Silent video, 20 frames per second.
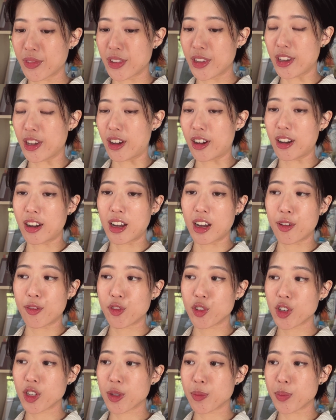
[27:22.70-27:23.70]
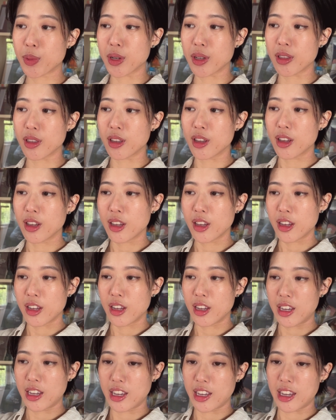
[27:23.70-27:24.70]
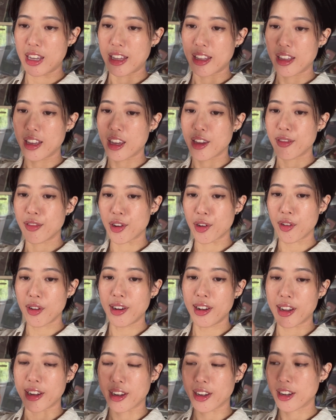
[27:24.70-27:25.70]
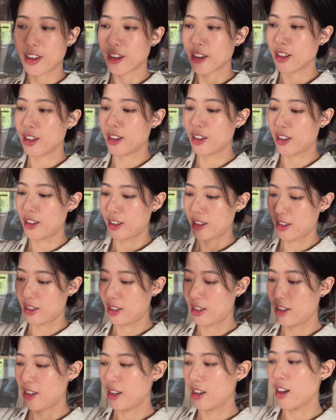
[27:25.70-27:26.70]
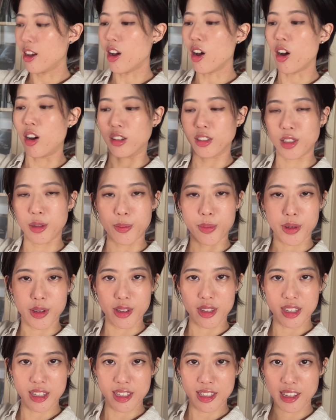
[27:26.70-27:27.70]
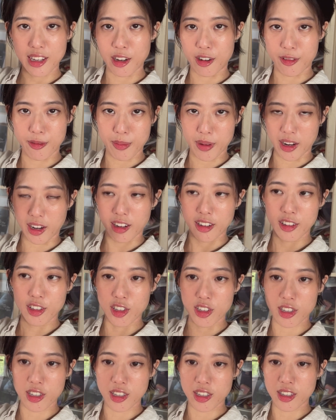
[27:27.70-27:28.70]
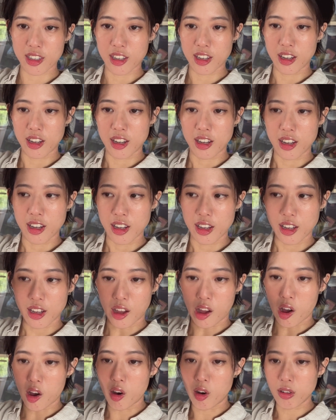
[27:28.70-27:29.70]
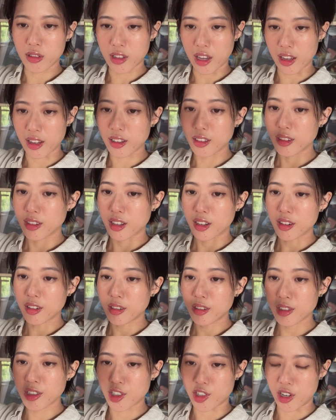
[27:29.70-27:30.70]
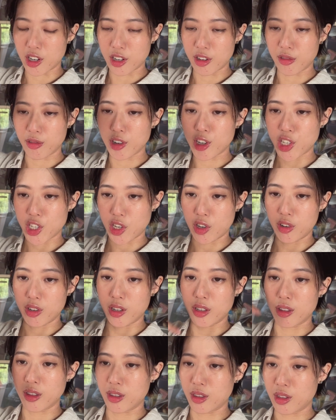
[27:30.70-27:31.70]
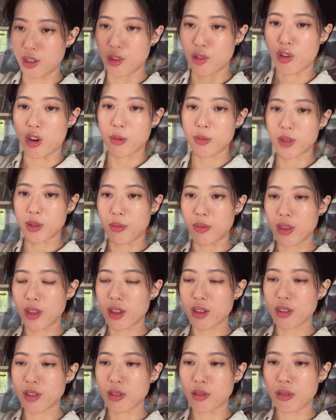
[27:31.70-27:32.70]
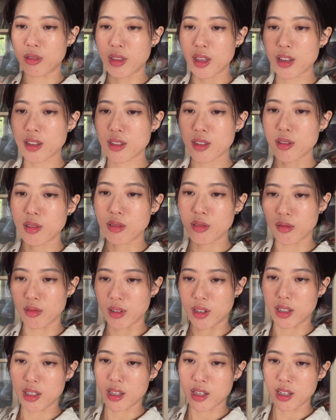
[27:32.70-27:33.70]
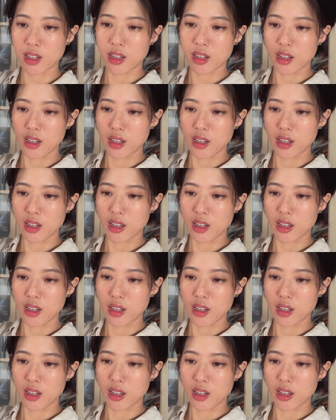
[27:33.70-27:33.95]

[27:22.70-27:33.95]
Yeah, I've just been in a very like octopus state of mind, just all tentacles trying to reach out and grab something, so things don't really